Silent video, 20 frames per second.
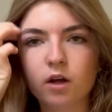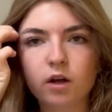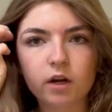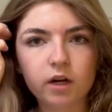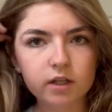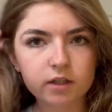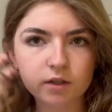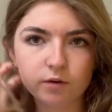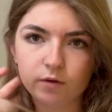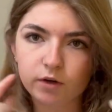
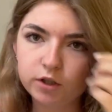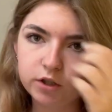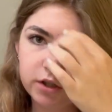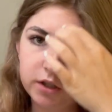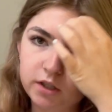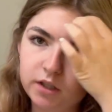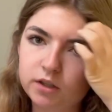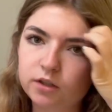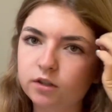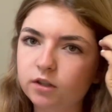because I washed it
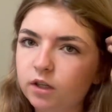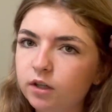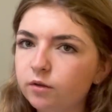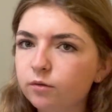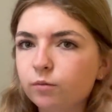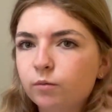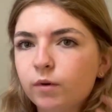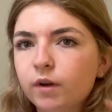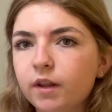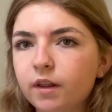yesterday
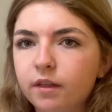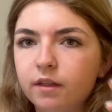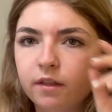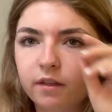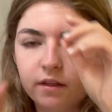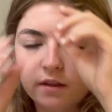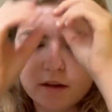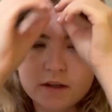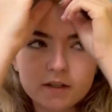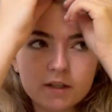with
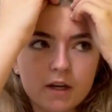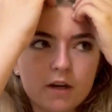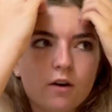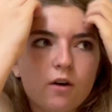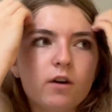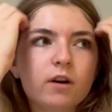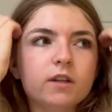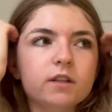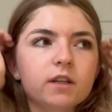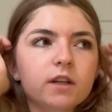this. I
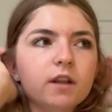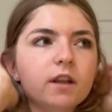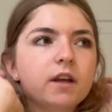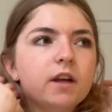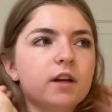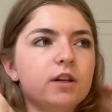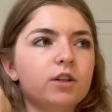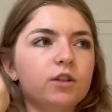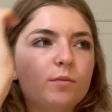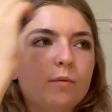honestly think
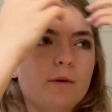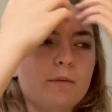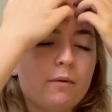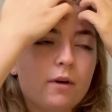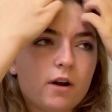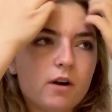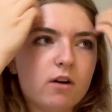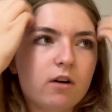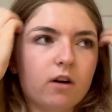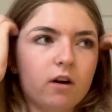I'd just be
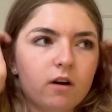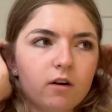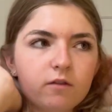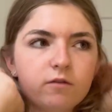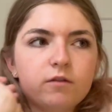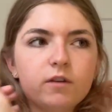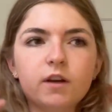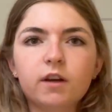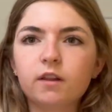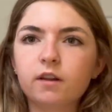better
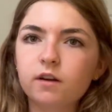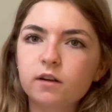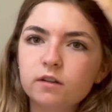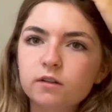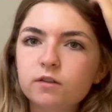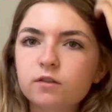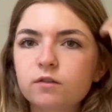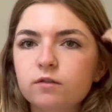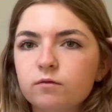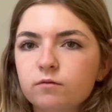off like
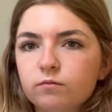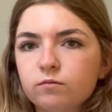this